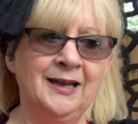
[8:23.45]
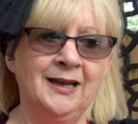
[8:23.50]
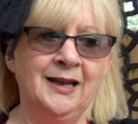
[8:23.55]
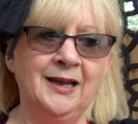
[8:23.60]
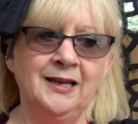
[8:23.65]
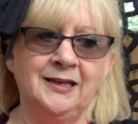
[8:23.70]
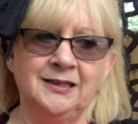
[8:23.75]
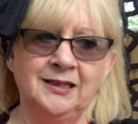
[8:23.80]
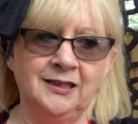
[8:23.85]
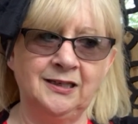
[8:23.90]

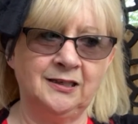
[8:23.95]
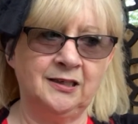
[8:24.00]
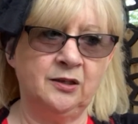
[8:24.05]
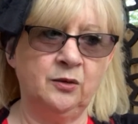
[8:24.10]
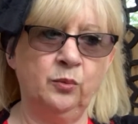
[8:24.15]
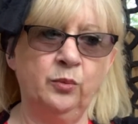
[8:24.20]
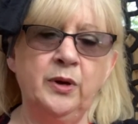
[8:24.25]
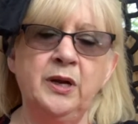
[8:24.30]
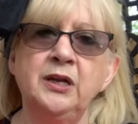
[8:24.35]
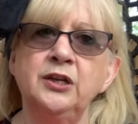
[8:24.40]
it is the
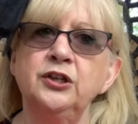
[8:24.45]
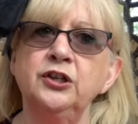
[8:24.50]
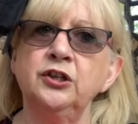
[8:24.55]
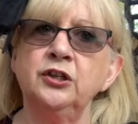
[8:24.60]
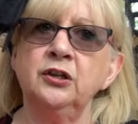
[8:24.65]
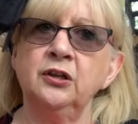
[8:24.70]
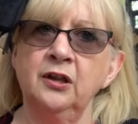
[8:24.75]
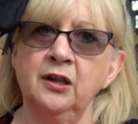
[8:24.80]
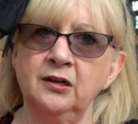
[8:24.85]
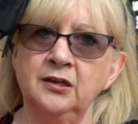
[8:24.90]

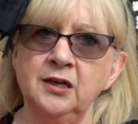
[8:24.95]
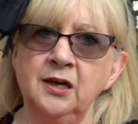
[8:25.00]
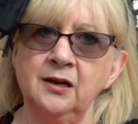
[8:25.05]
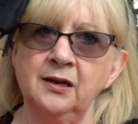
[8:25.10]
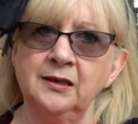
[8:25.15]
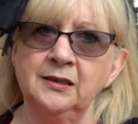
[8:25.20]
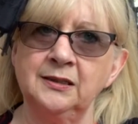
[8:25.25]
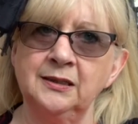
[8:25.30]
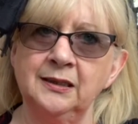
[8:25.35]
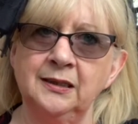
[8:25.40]
witch that I
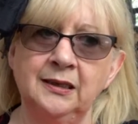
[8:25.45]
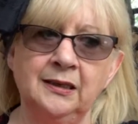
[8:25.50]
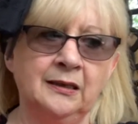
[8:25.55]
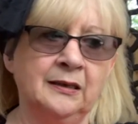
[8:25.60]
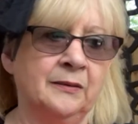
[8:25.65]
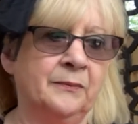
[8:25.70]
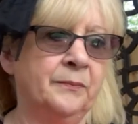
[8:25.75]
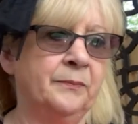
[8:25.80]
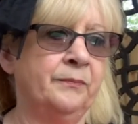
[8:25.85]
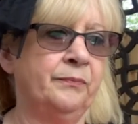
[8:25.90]
see,"
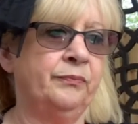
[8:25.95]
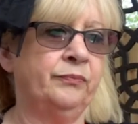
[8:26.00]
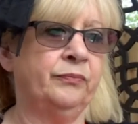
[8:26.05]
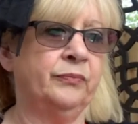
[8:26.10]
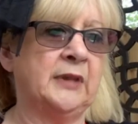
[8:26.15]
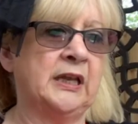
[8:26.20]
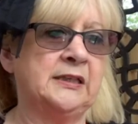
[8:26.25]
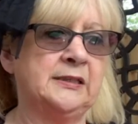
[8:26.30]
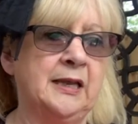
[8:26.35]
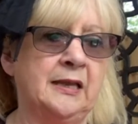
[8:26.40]

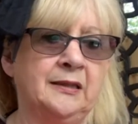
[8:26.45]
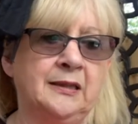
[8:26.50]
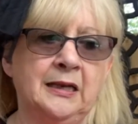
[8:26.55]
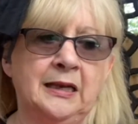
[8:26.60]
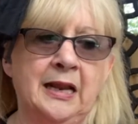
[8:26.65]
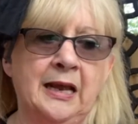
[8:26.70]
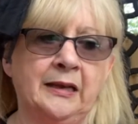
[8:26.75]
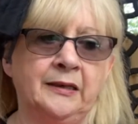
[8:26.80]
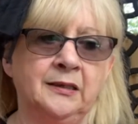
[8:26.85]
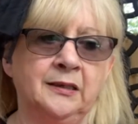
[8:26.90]
said the
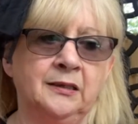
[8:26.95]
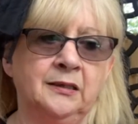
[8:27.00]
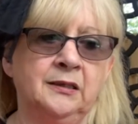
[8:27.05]
lad.